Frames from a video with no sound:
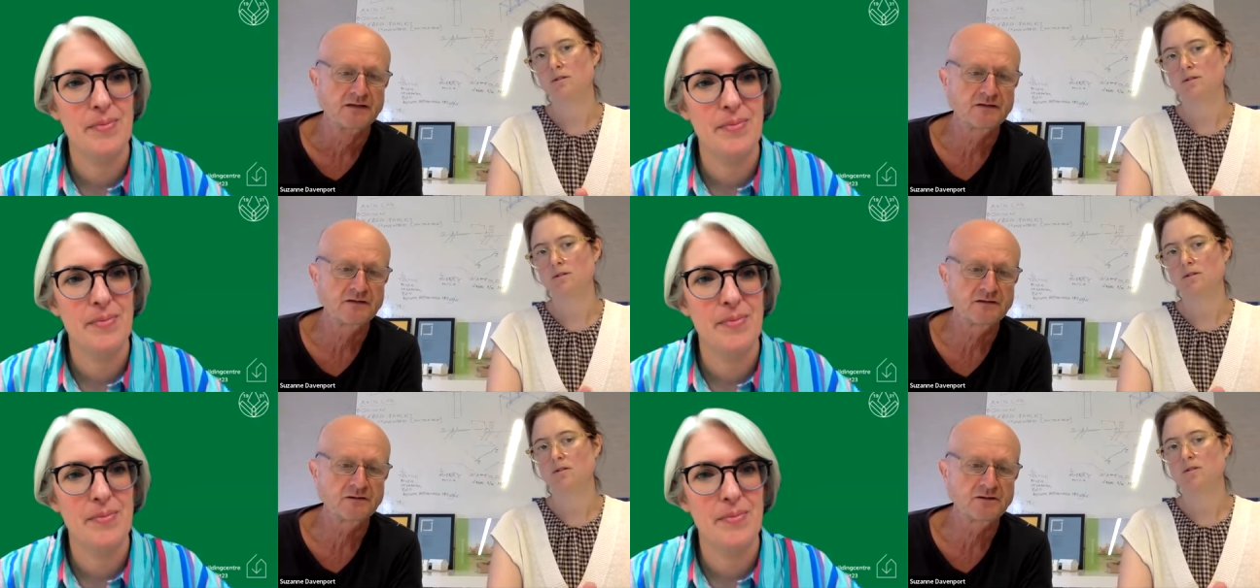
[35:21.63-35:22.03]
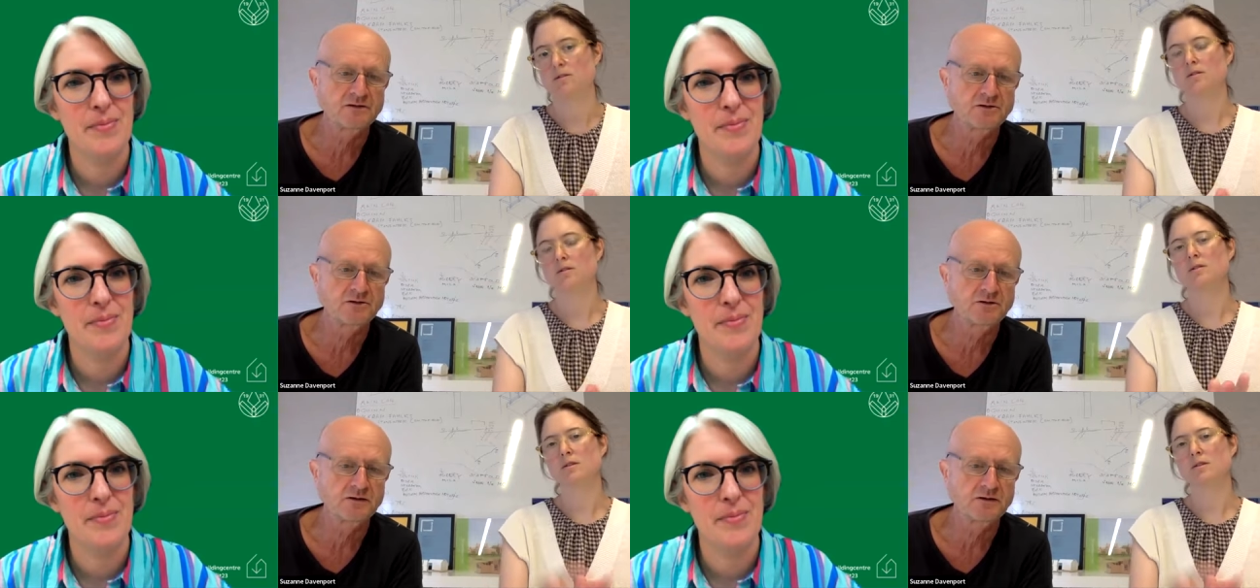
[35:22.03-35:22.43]

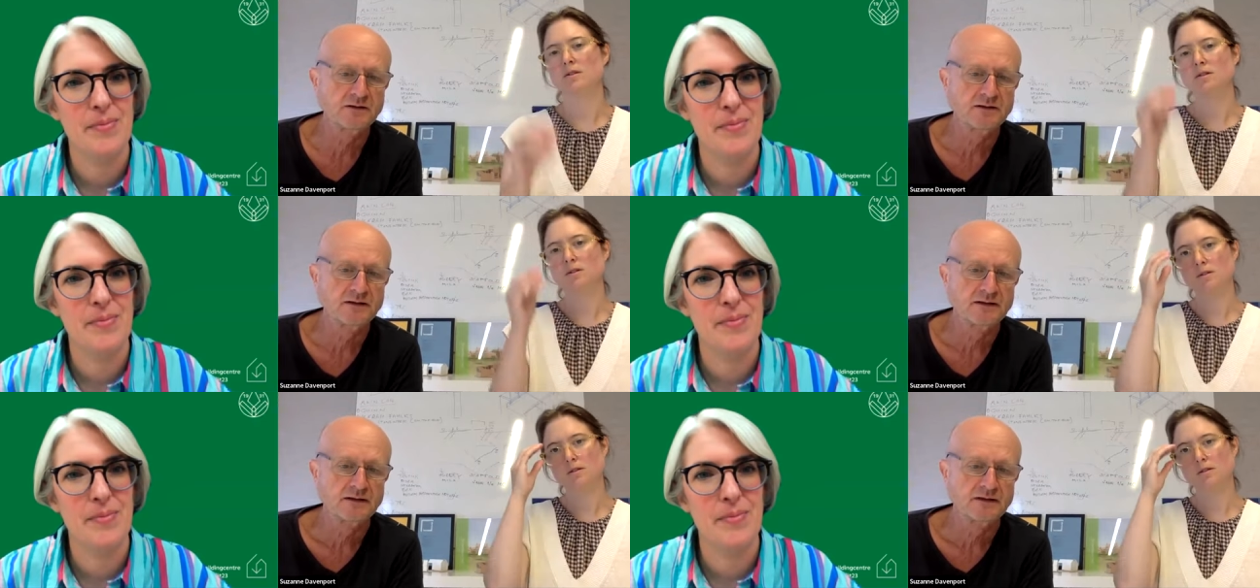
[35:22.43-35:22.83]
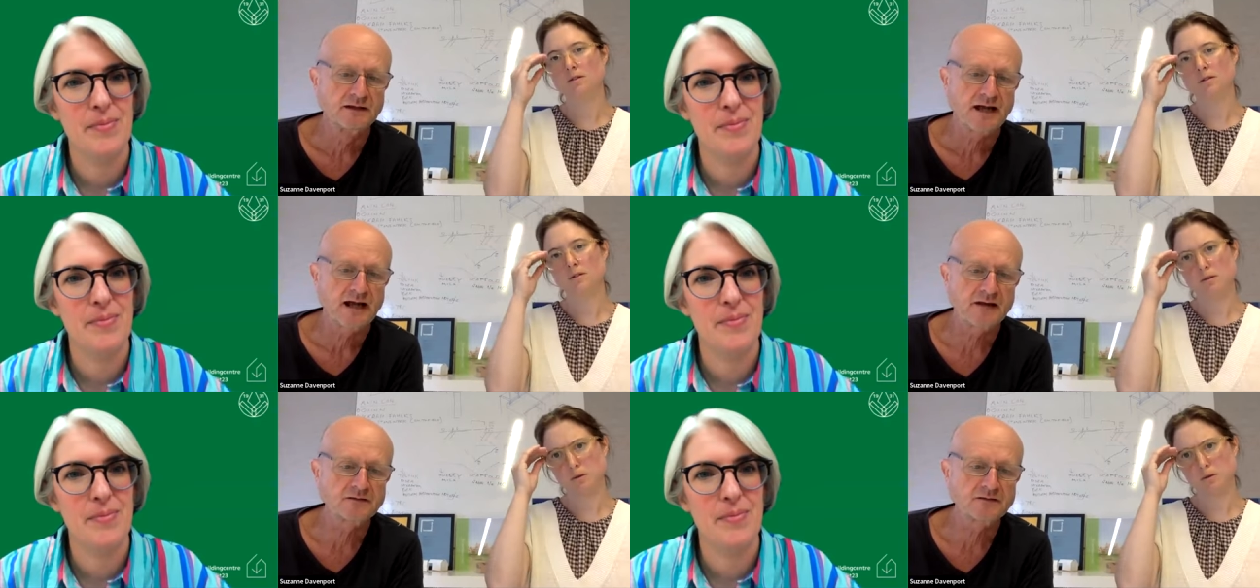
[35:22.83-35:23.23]
Speaker 1: to
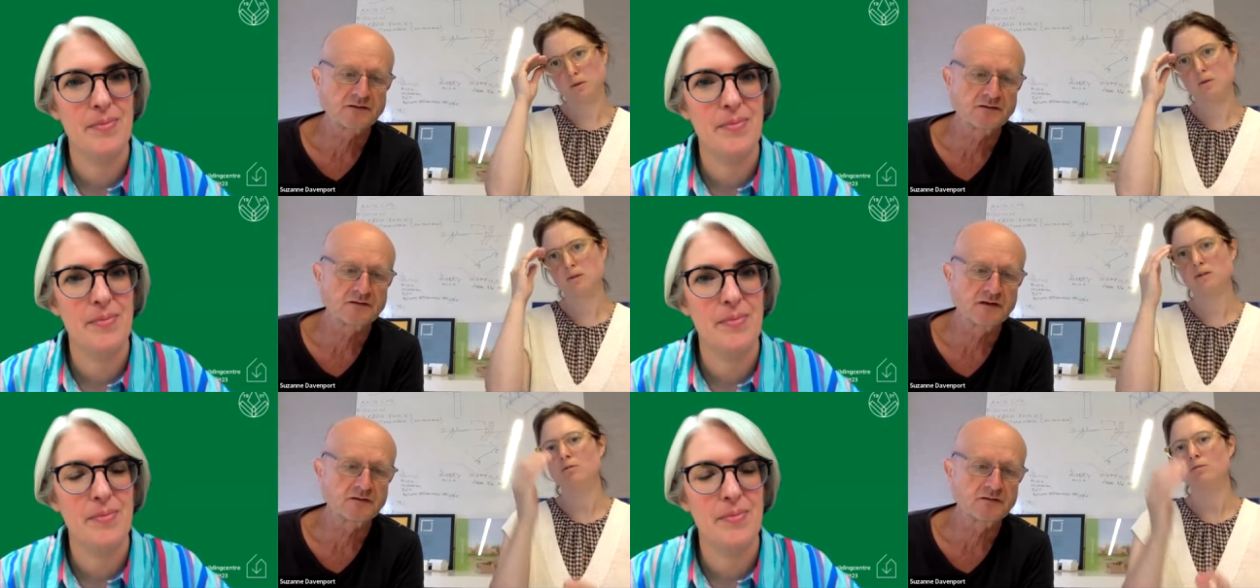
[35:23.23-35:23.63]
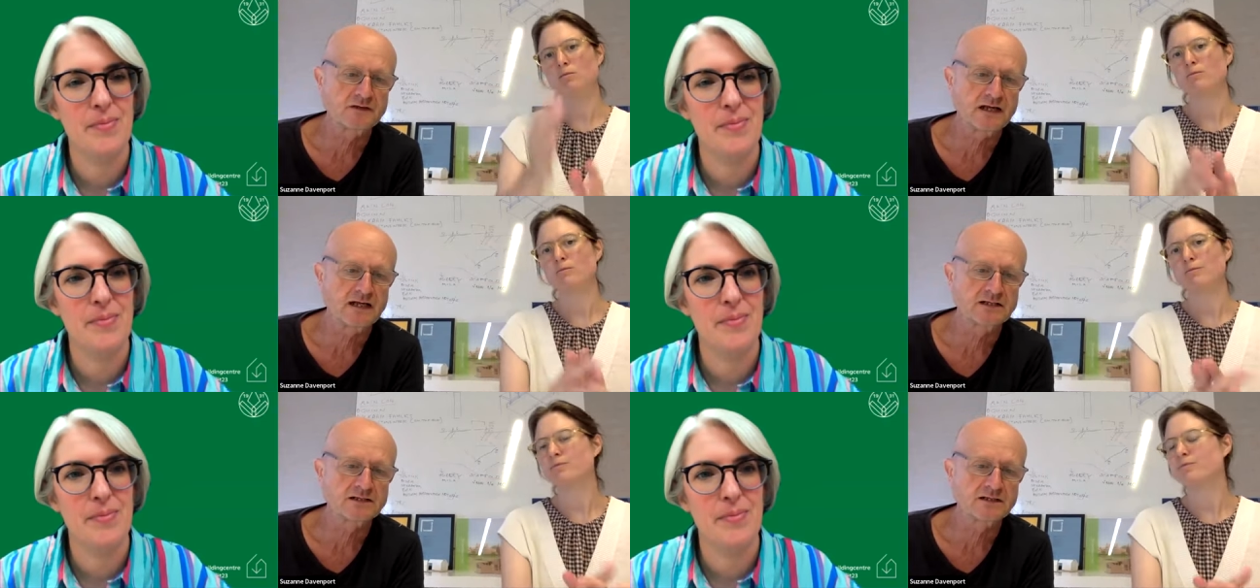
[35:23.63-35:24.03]
housing
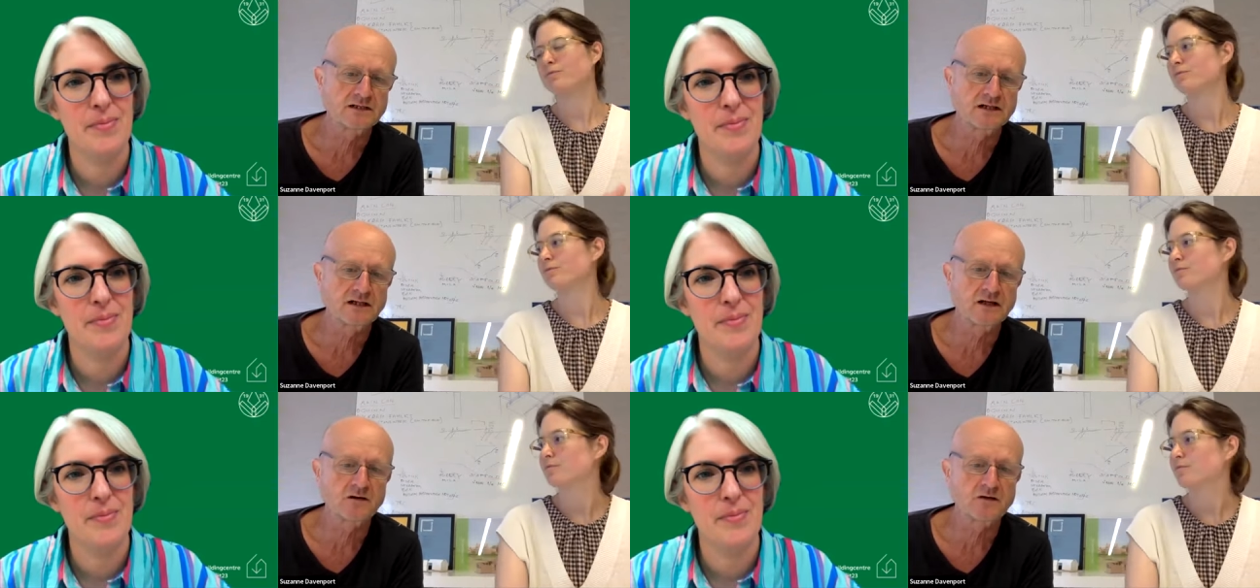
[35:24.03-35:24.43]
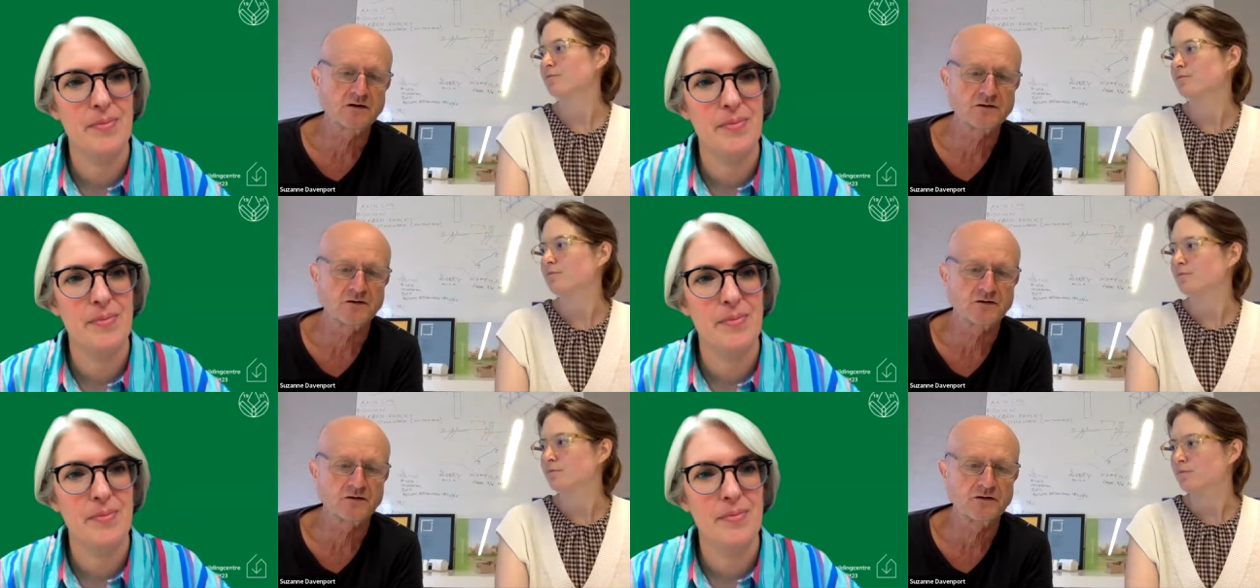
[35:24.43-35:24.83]
association and local
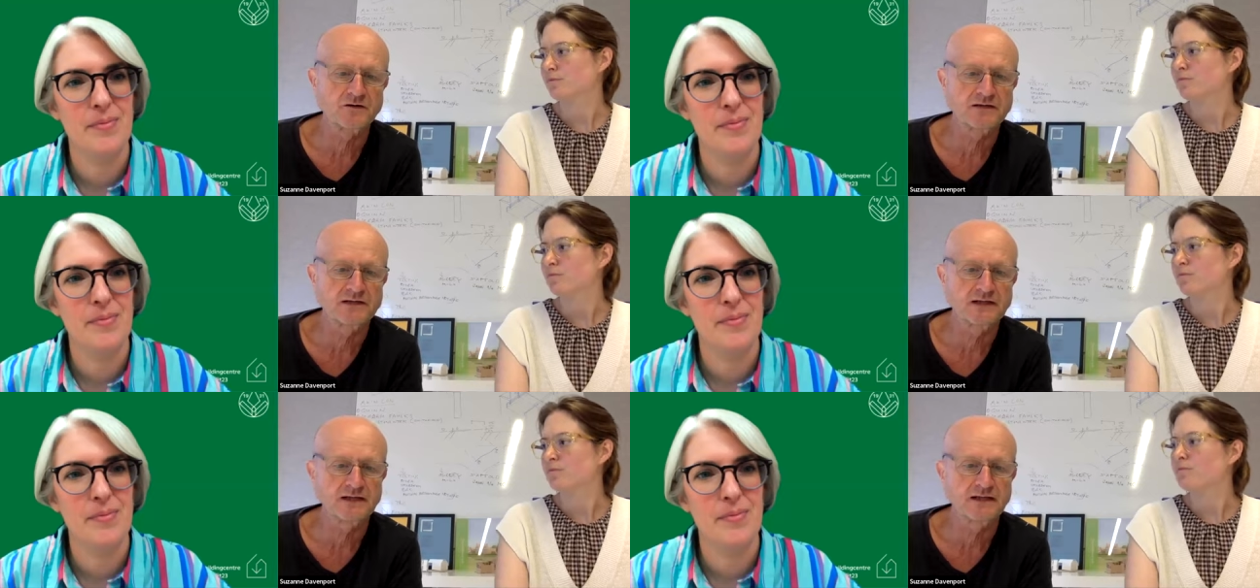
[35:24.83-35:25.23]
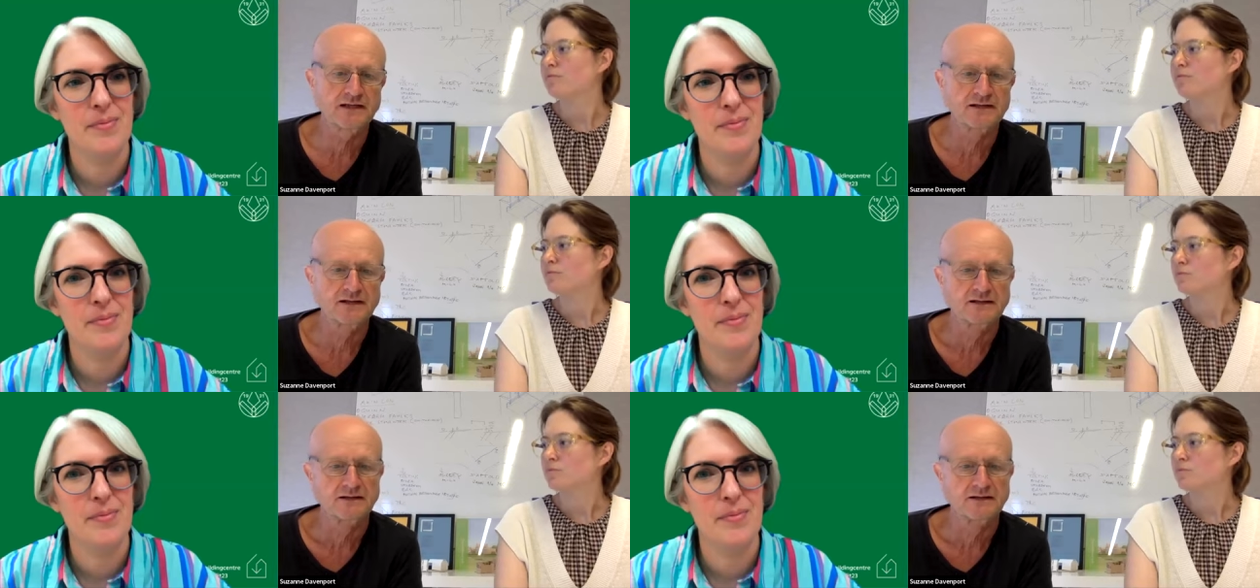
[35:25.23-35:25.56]
authority